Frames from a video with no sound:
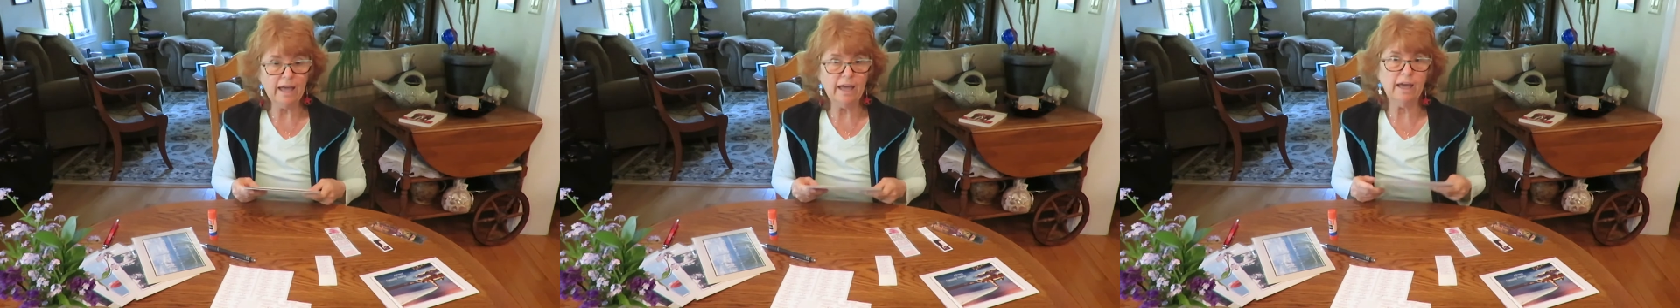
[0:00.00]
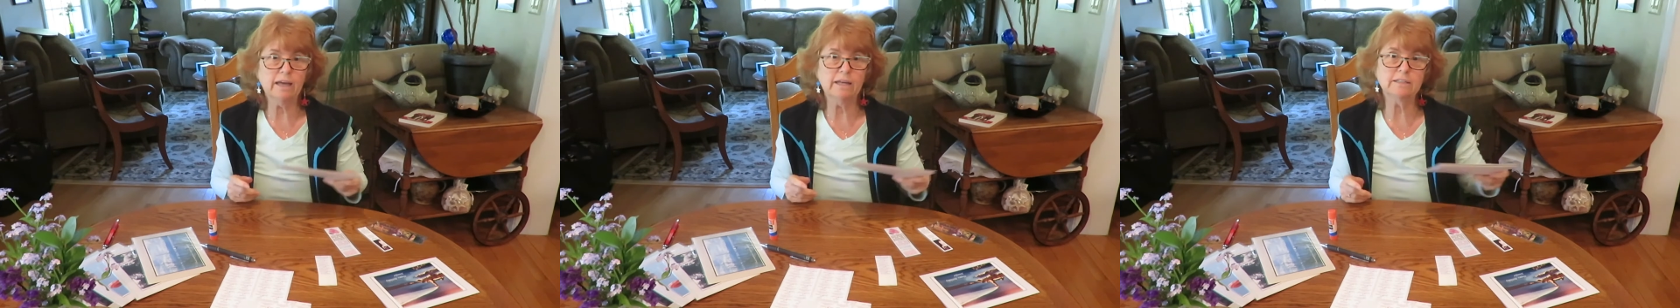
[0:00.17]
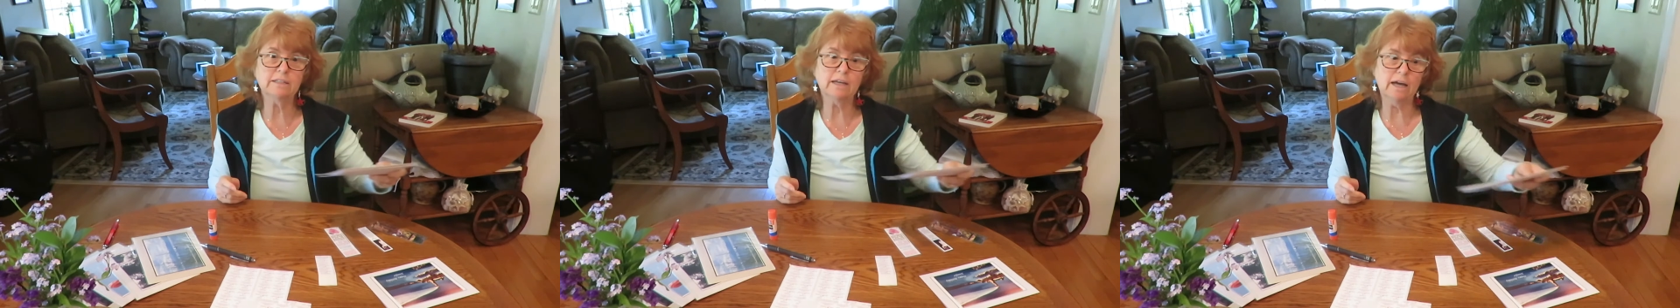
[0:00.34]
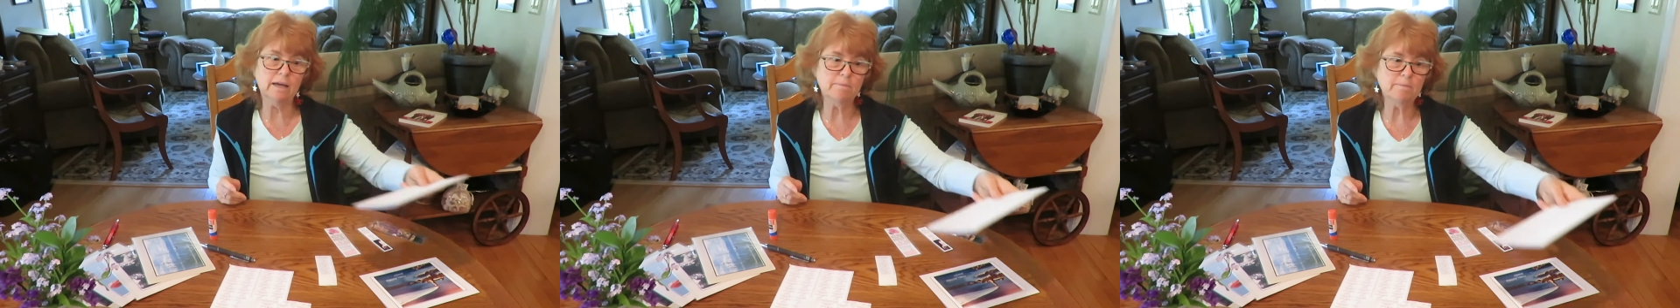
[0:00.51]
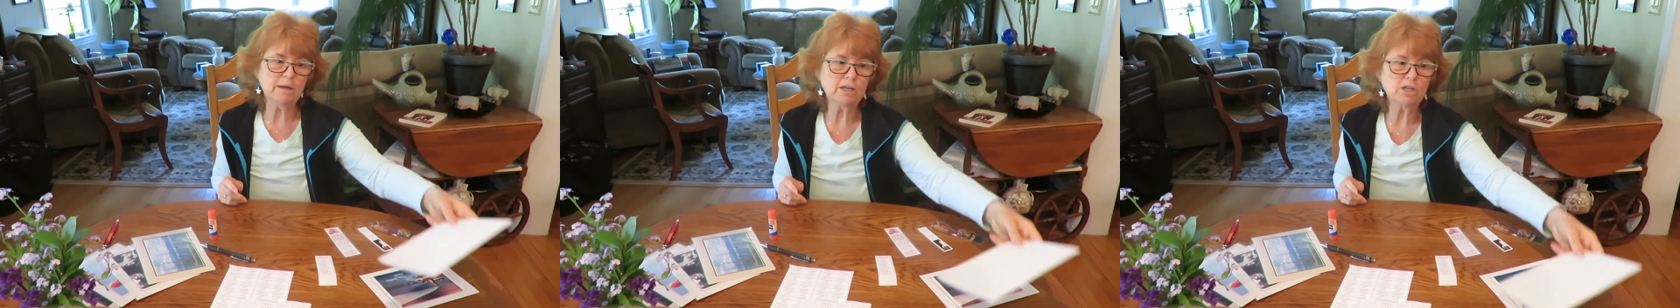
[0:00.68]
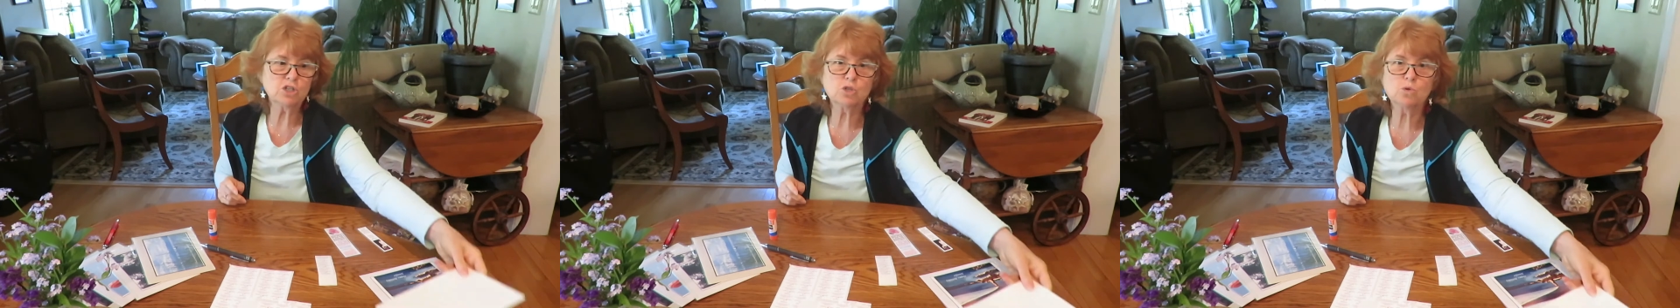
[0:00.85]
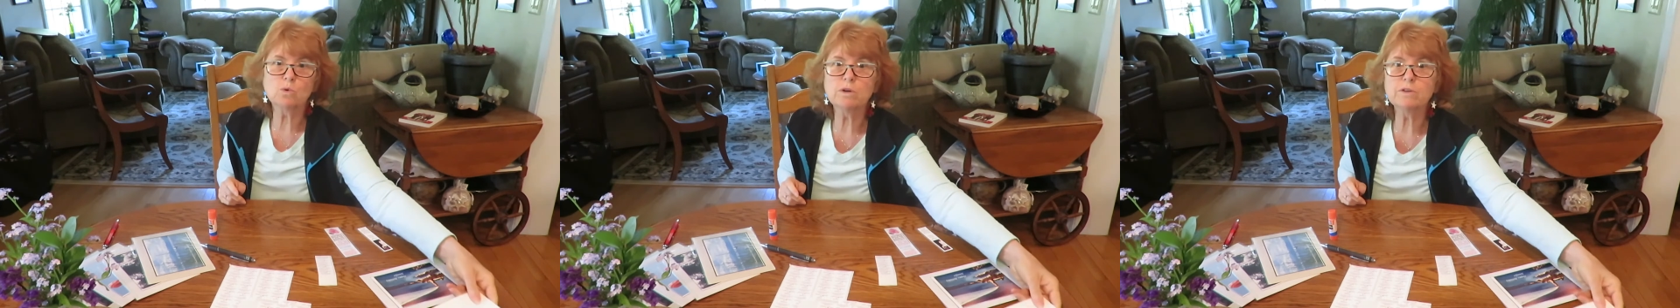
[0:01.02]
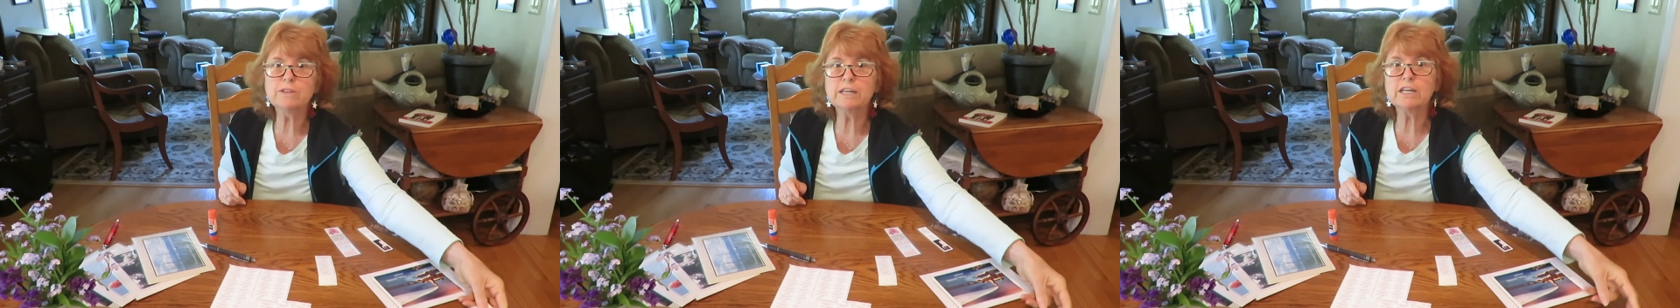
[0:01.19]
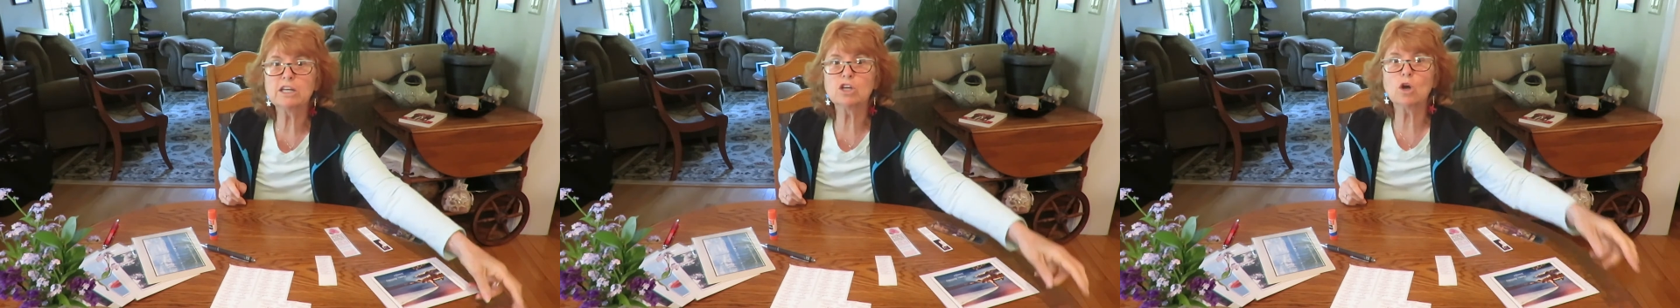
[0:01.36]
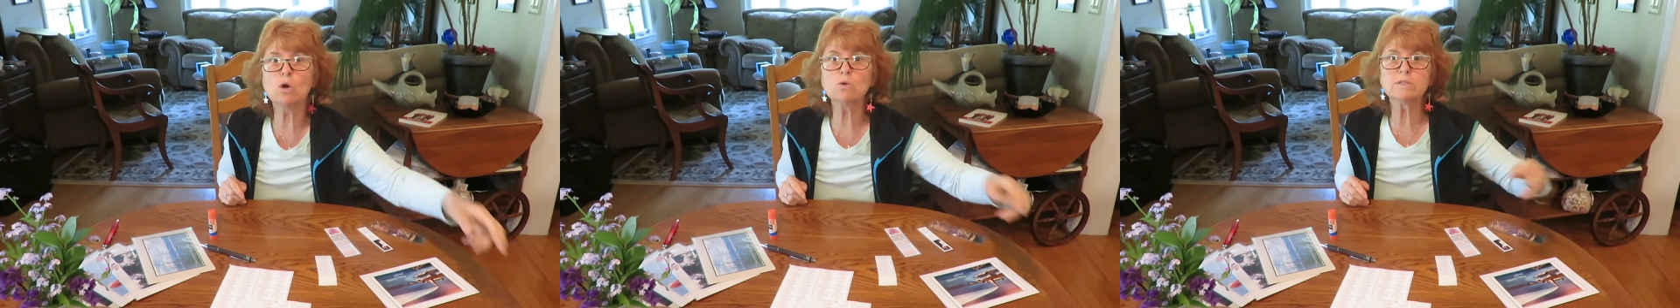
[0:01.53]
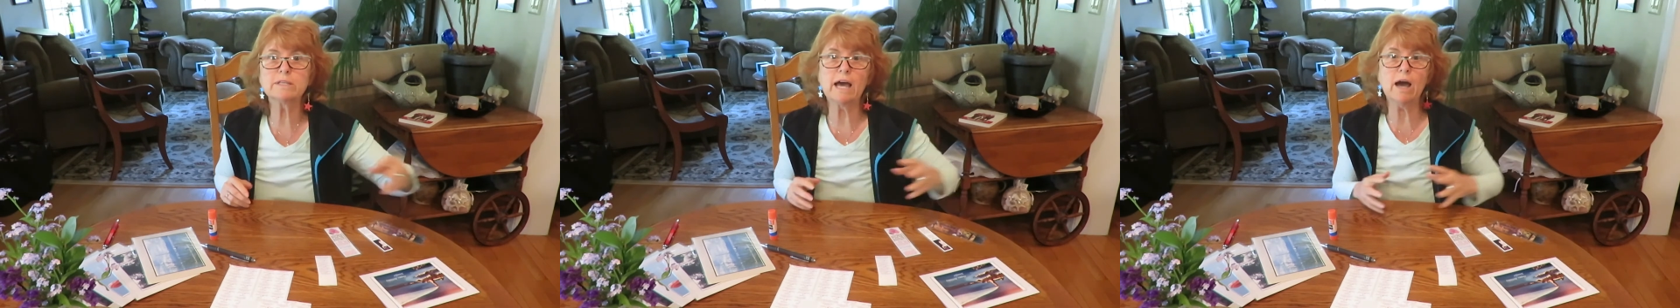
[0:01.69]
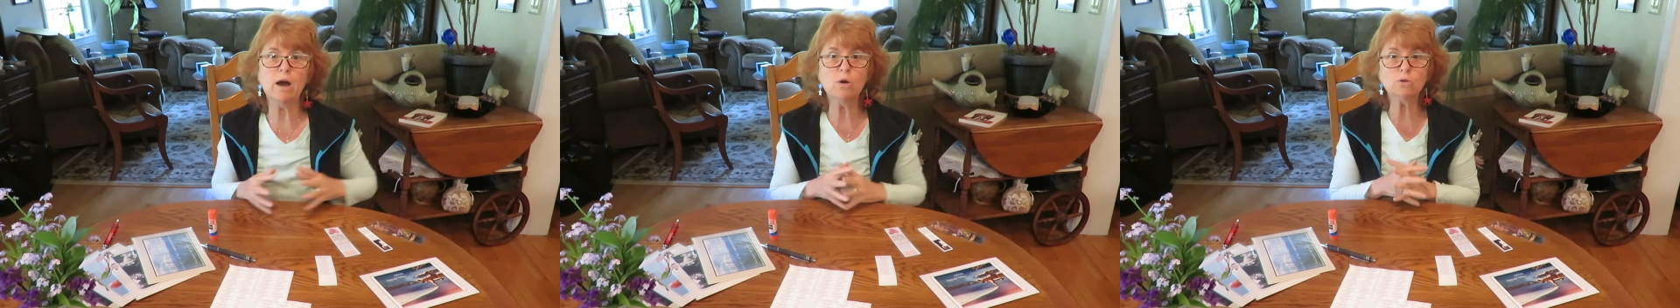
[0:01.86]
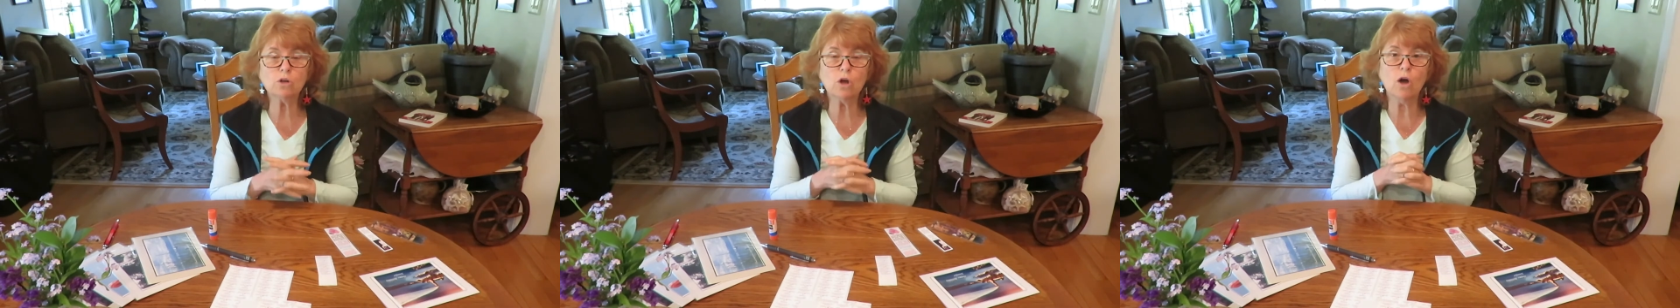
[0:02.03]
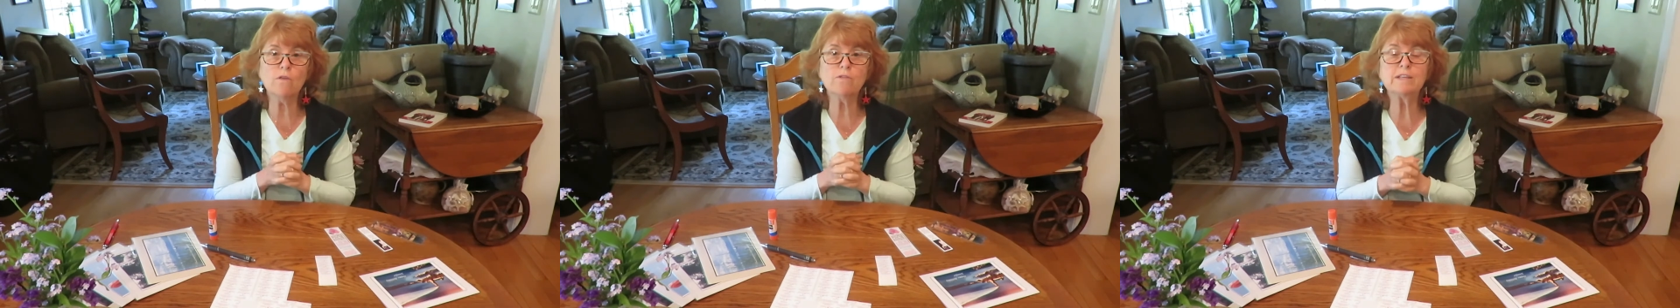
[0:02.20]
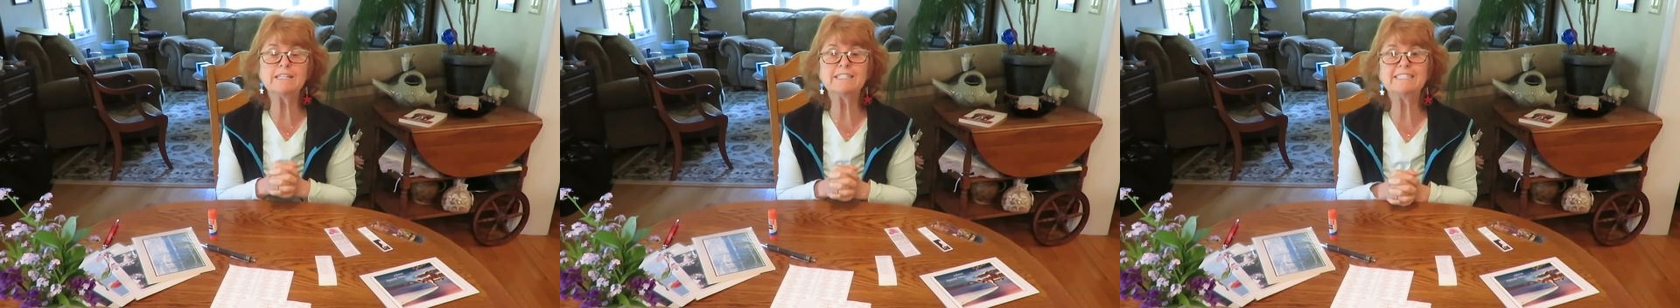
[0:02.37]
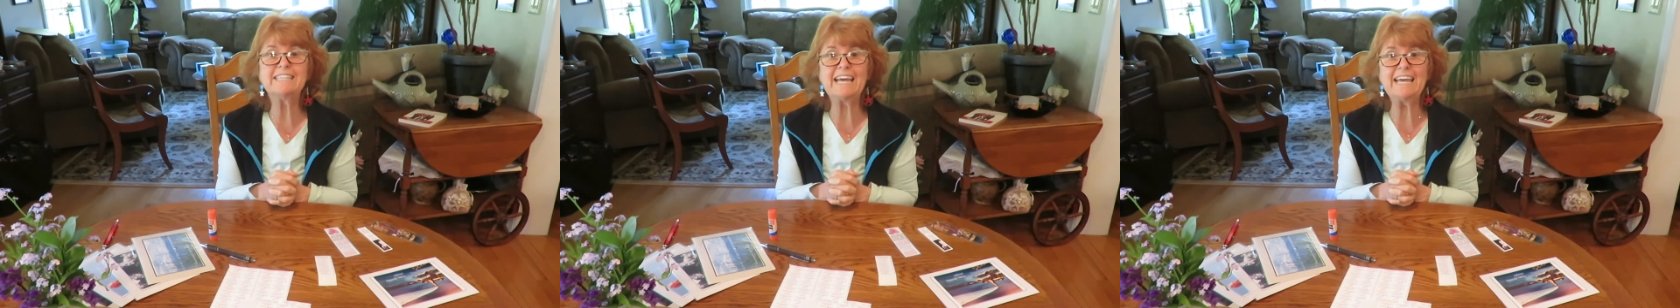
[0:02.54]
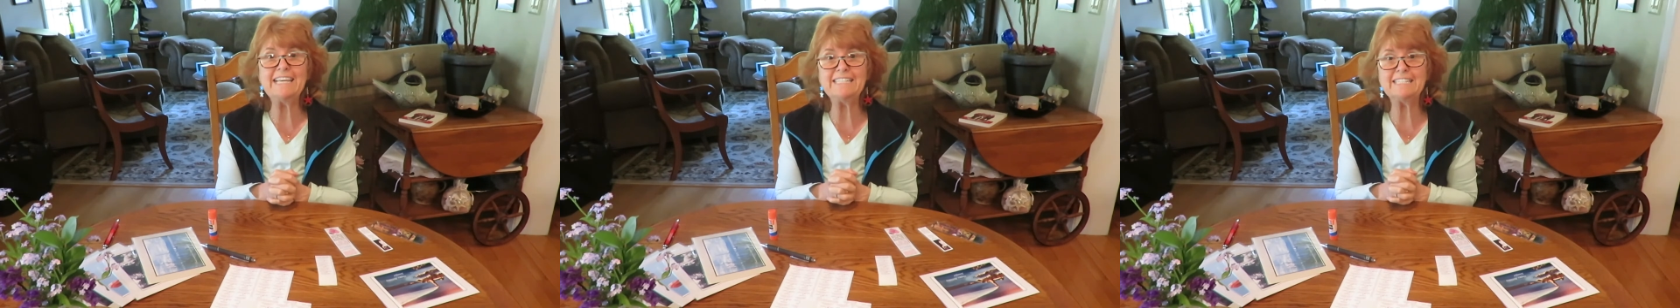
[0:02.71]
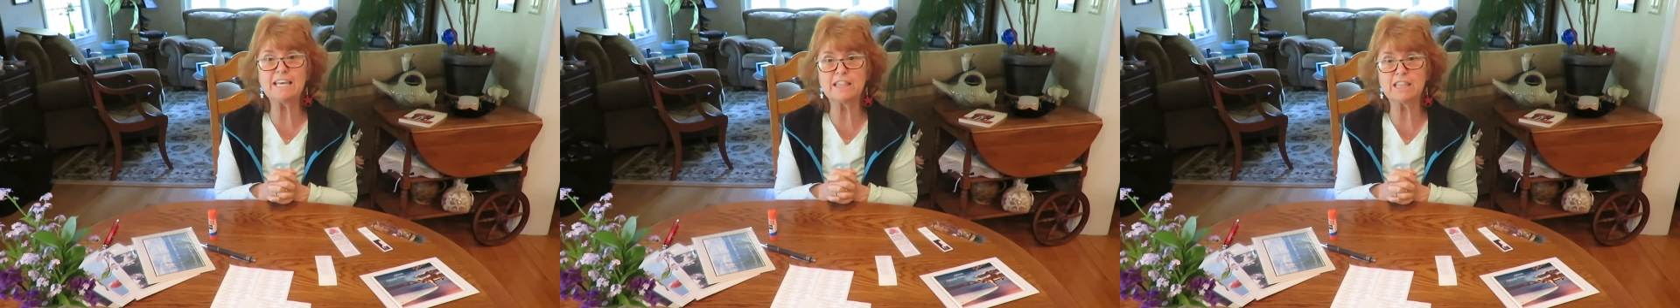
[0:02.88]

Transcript: And I make sure that it goes out on the date